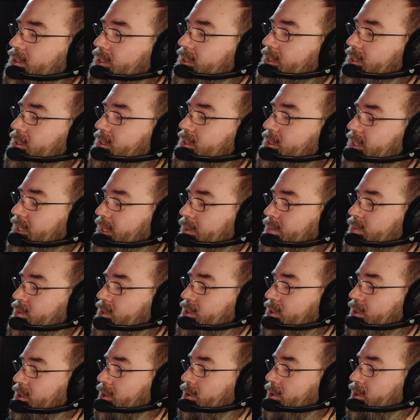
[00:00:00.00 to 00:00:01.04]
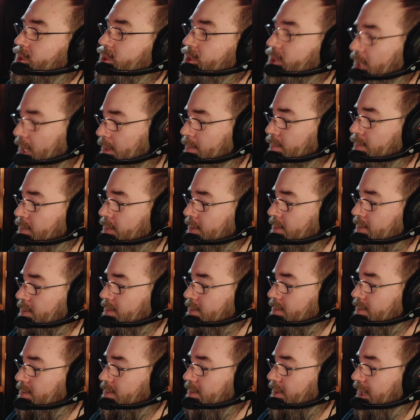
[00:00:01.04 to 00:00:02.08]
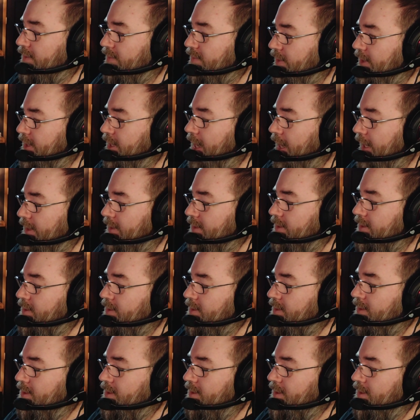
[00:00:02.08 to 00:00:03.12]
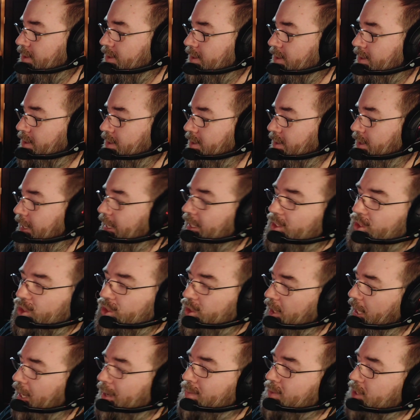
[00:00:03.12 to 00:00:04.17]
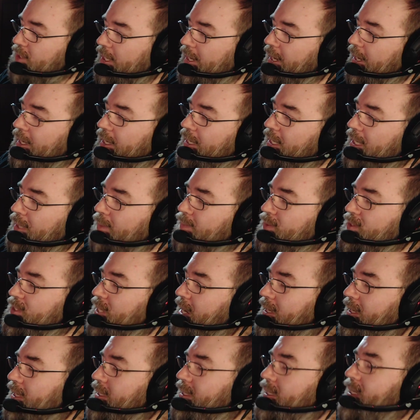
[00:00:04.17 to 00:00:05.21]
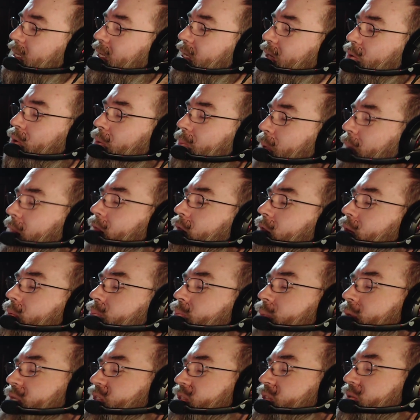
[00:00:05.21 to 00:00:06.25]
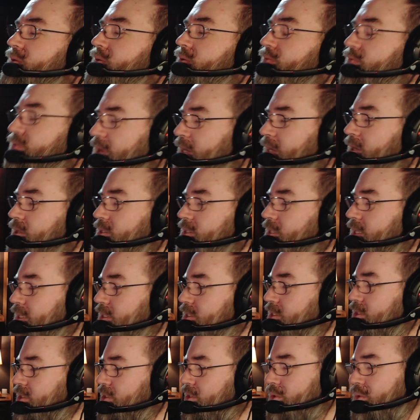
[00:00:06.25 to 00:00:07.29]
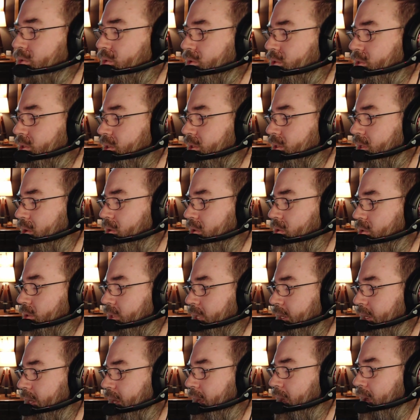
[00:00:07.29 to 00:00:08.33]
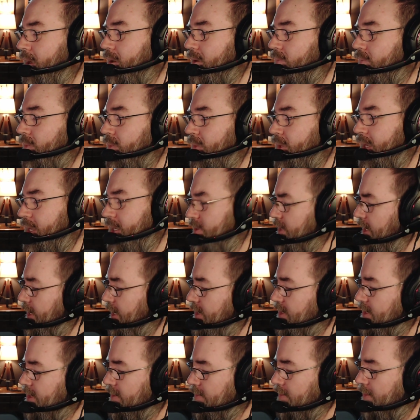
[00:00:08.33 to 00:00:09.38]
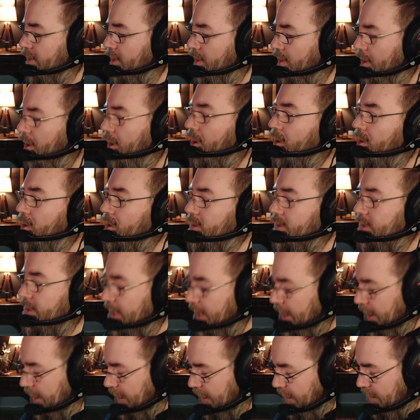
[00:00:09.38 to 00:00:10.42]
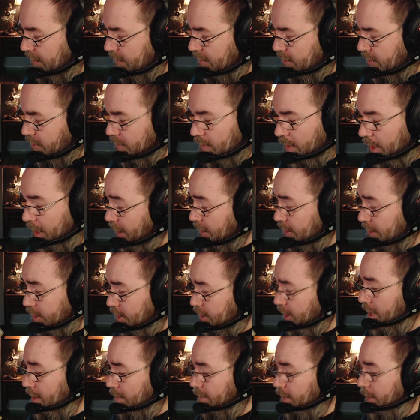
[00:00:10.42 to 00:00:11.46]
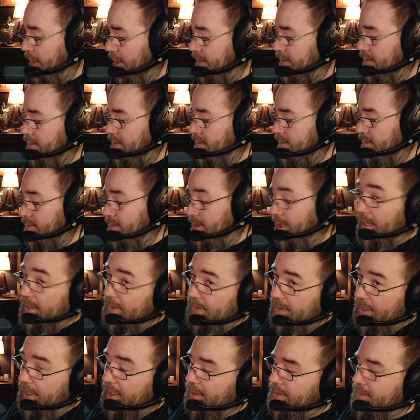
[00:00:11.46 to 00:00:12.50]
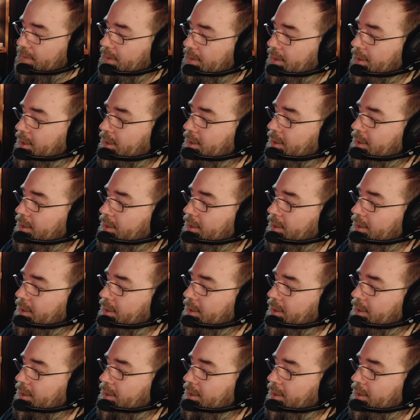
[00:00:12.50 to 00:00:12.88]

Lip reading: just seems to go schlump every night. It schlumps in a heap, sadly needing repair. Bix figures it's due to the local night air. It takes him all day to unschlump it, and then